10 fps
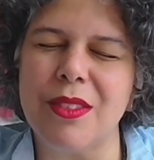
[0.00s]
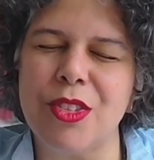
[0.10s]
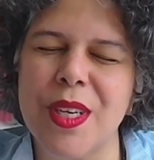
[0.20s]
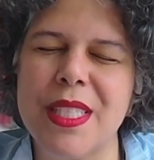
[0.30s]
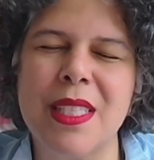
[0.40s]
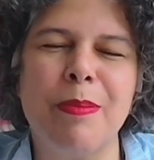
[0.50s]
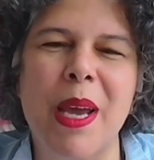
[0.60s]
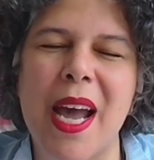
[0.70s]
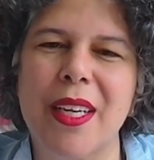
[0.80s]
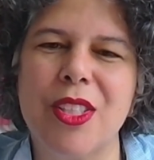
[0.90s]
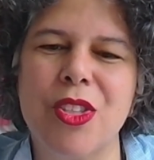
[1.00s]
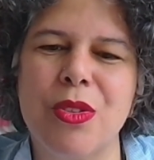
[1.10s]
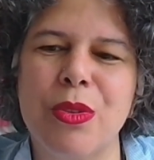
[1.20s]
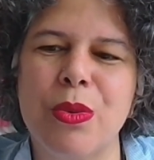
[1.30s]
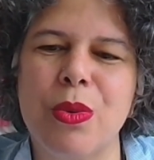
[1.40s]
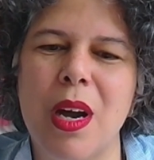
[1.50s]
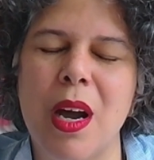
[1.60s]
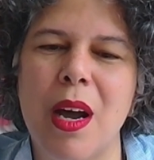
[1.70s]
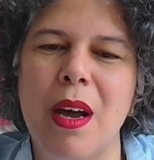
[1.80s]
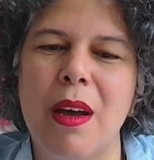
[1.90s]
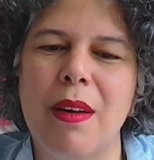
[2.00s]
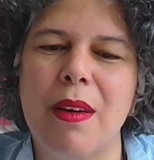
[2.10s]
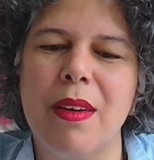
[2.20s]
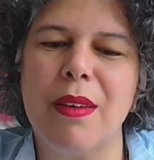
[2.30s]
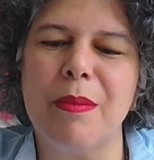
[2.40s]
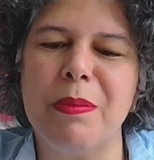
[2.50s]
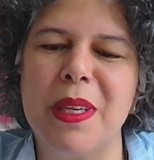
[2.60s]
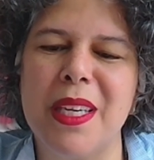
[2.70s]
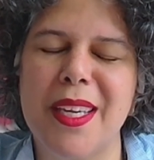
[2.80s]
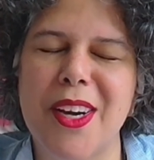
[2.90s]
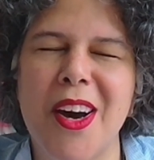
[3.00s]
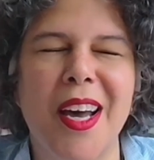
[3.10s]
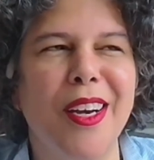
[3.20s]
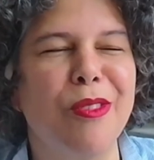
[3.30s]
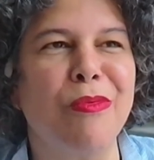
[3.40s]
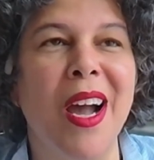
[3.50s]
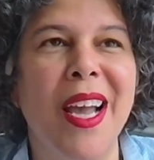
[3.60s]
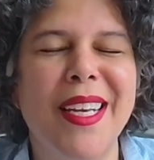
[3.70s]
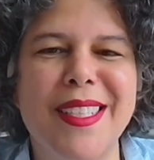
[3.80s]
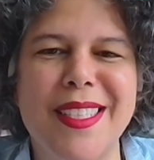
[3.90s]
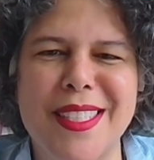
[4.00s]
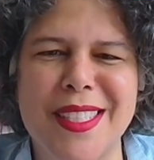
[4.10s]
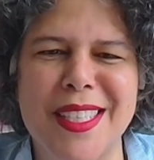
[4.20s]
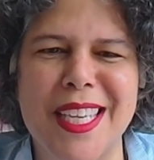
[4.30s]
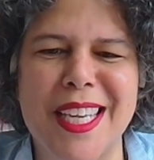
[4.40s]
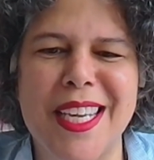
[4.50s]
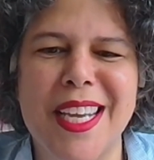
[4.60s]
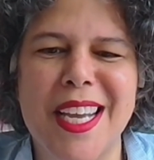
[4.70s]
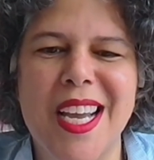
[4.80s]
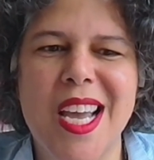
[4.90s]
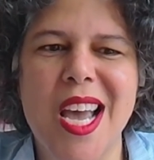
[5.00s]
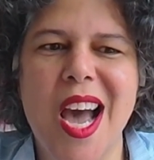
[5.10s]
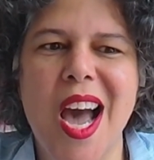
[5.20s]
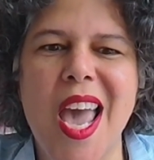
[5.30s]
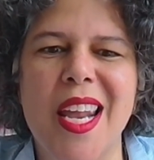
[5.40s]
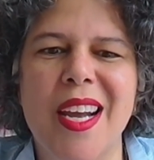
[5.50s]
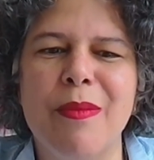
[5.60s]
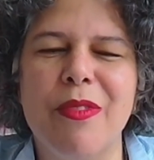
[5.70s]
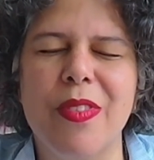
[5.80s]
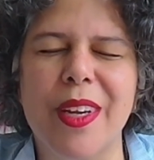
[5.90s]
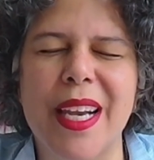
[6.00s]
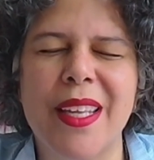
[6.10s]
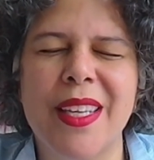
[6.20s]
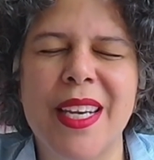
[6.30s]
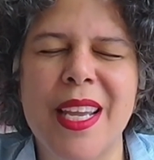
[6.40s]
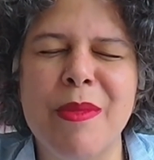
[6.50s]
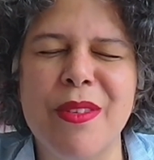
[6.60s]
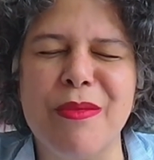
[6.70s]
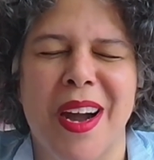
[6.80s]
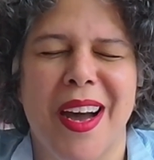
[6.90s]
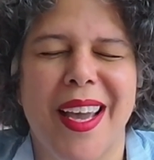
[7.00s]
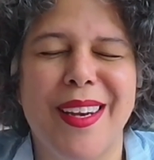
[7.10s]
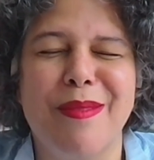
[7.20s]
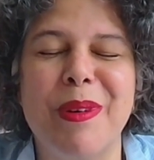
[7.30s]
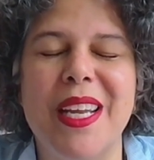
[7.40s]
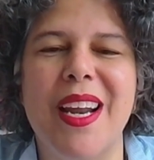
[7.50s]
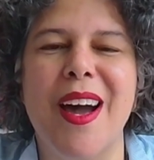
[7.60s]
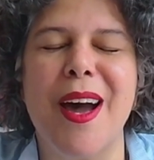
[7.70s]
traces back to being on a ride at Disney, and I'm forgetting the name of the ride, but